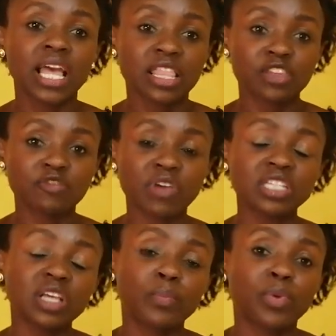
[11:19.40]
The
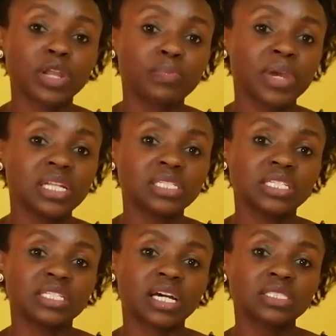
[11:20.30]
first appointment
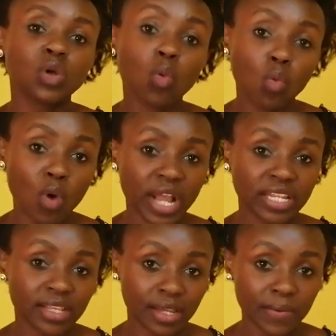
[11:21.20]
is at
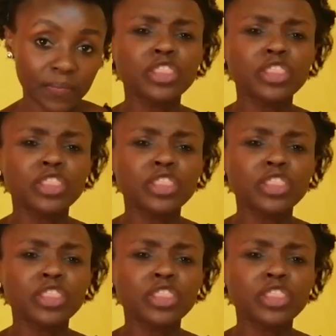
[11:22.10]
1 year.